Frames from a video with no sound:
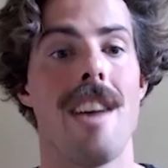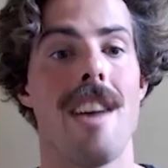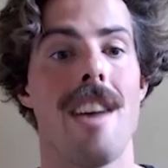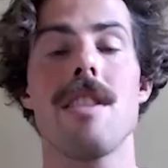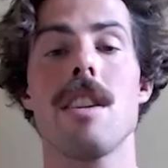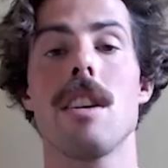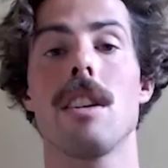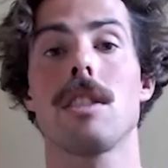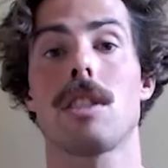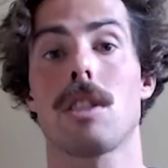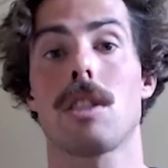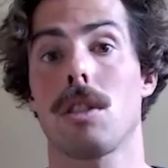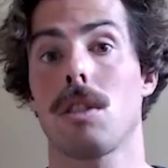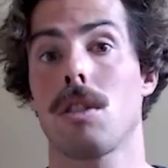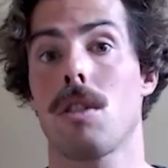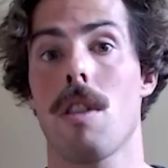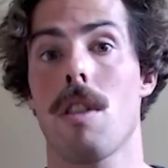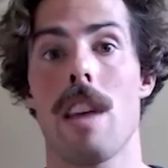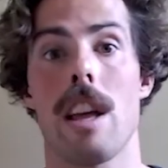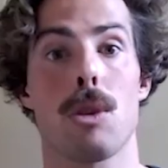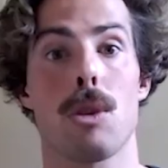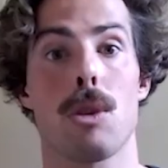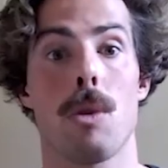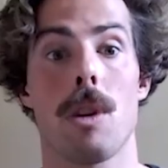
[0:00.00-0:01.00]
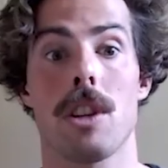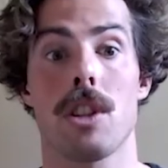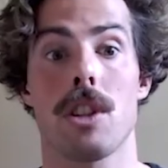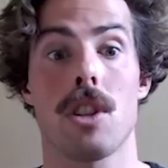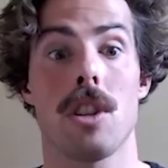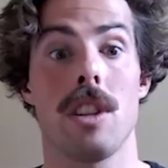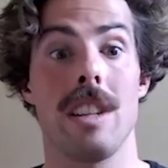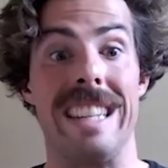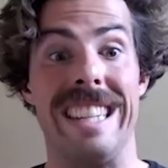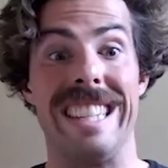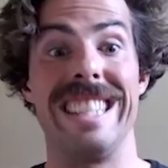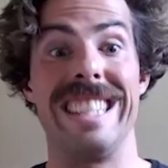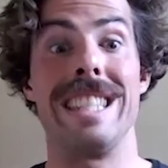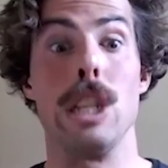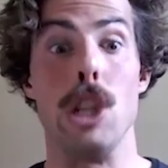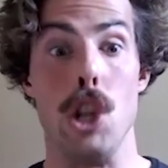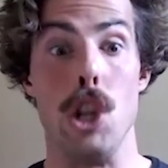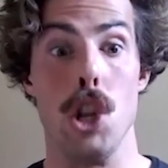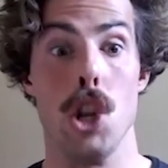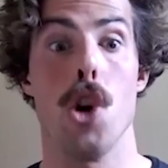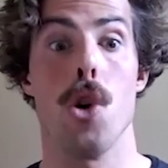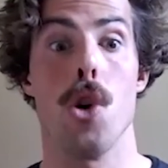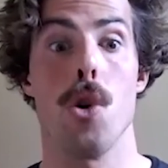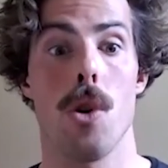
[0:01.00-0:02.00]
And the answer to that question is
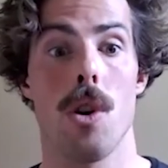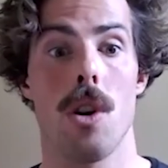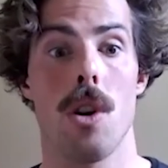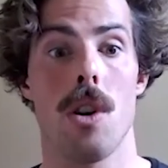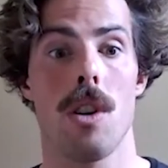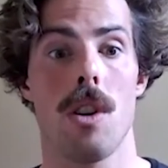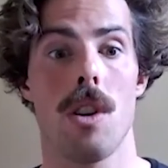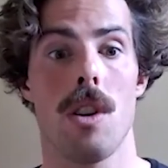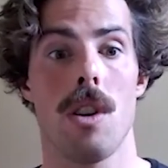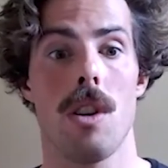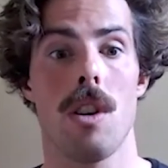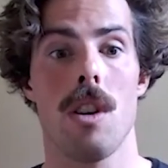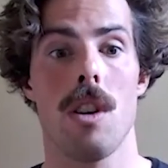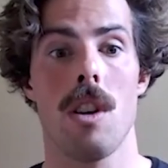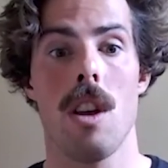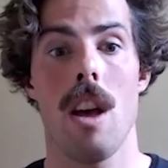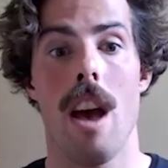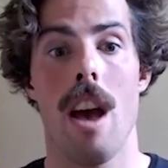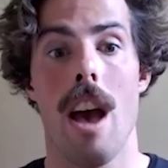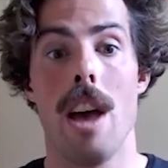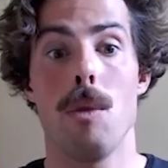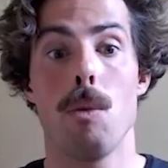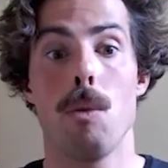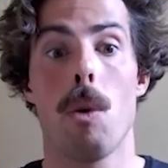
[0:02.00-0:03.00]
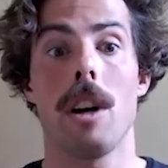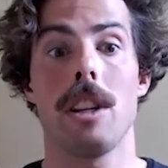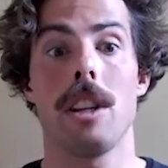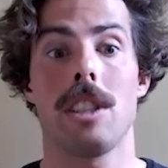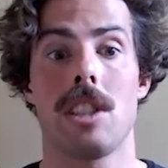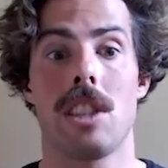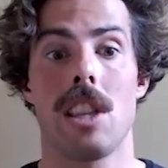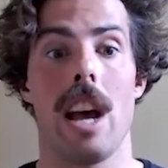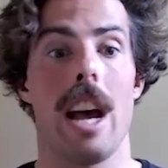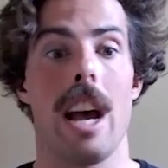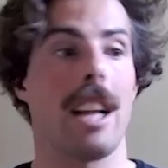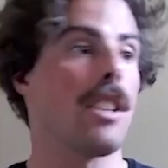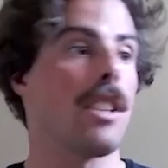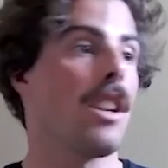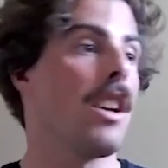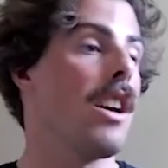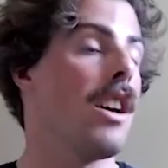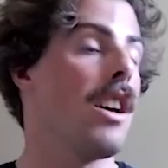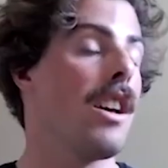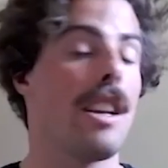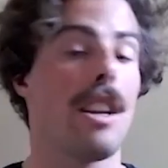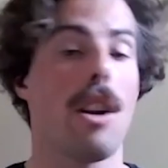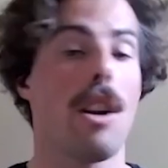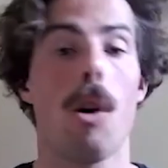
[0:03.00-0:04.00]
no. And why is that?
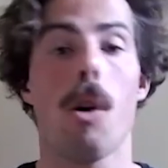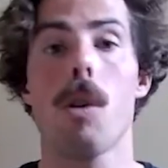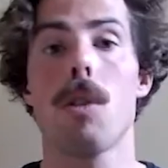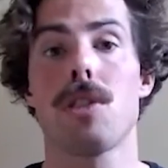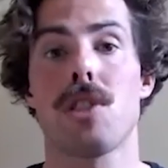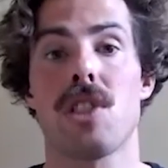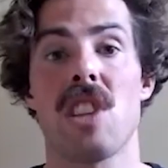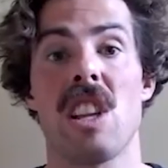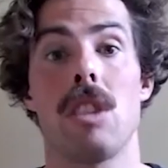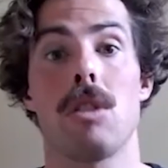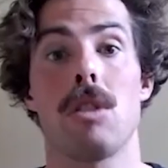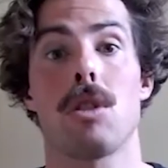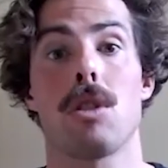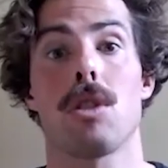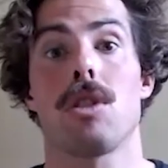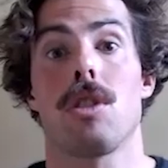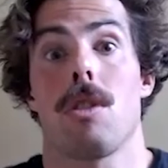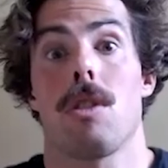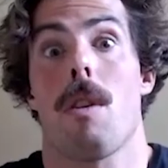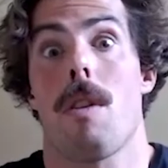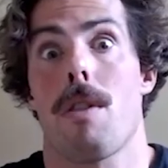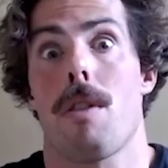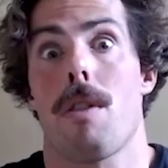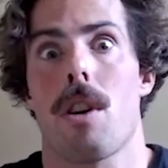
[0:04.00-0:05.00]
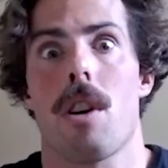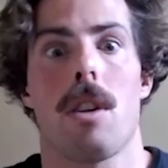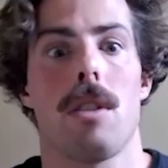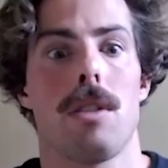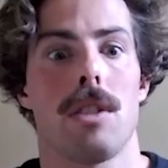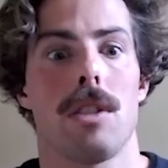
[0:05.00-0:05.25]
It all centers on the